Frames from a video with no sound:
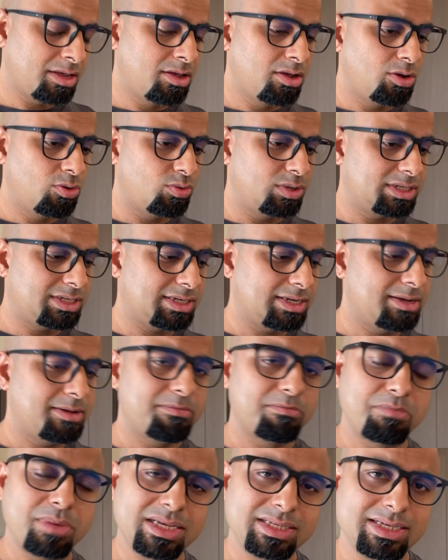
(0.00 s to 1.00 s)
which
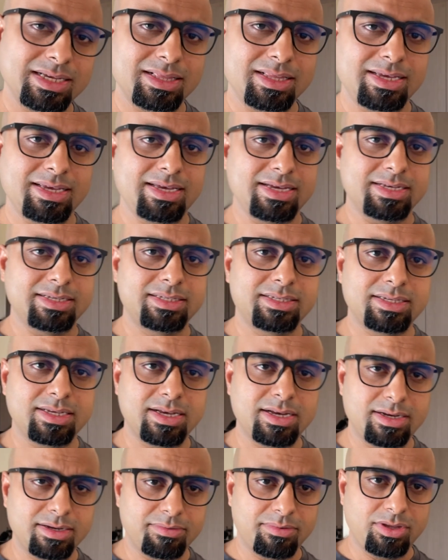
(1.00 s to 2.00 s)
basically is
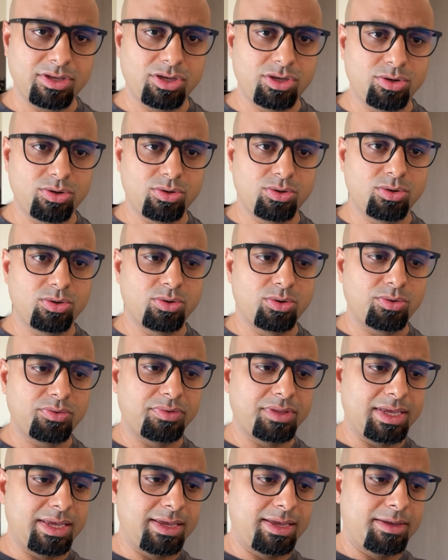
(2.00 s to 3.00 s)

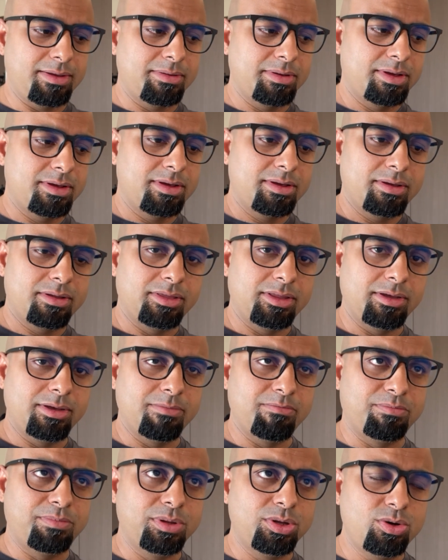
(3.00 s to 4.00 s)
the
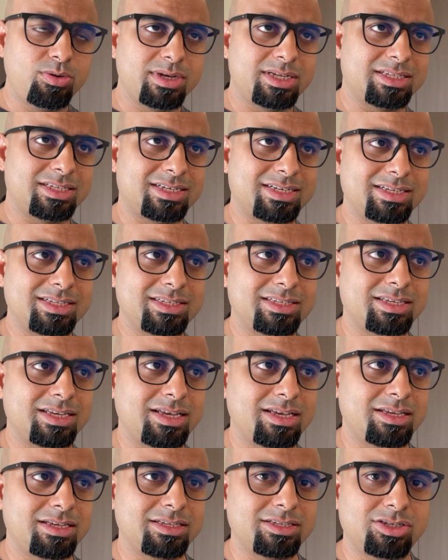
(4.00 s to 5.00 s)
blue instance
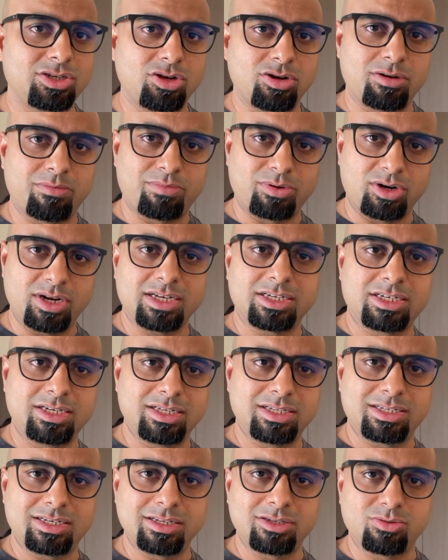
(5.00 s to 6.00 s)
is your production
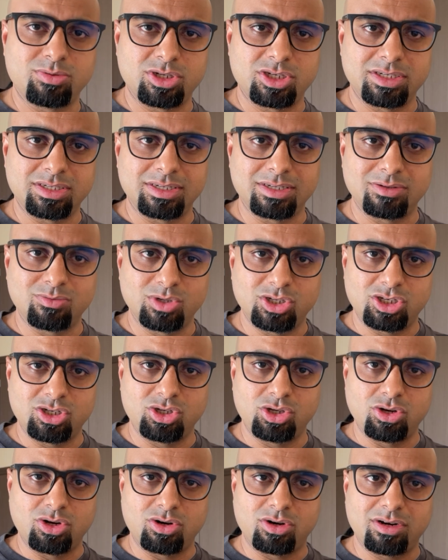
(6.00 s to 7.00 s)
instance, which
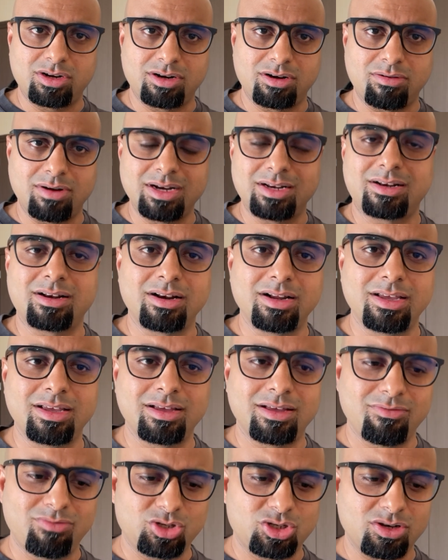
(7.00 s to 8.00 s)
you're
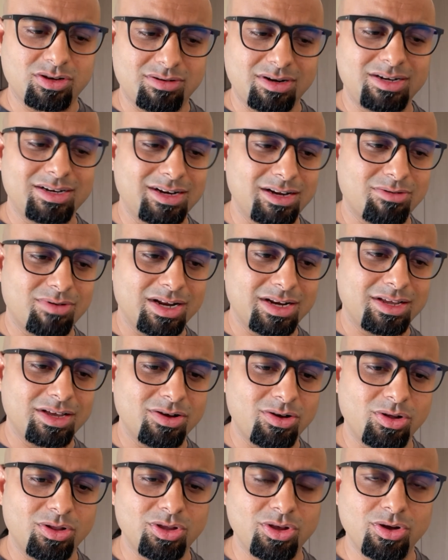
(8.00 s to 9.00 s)
currently running
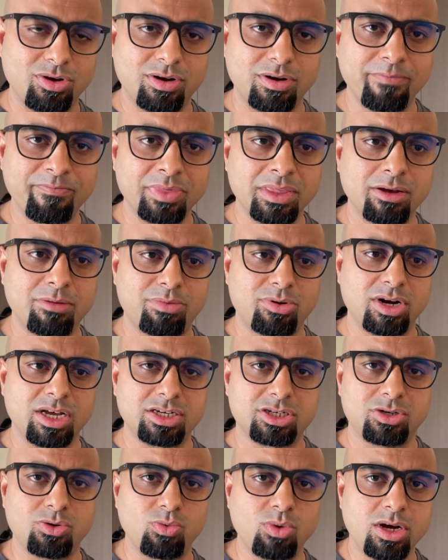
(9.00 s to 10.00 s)
all your
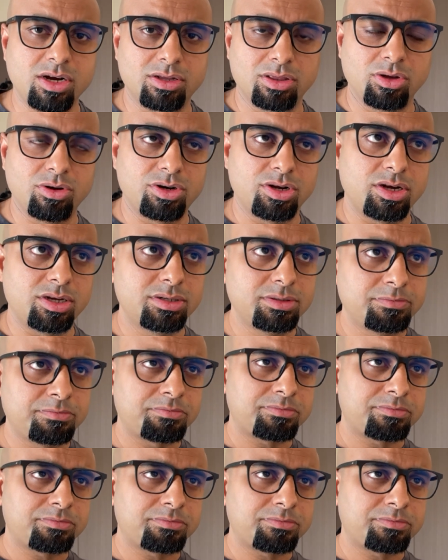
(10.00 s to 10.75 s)
production workload on.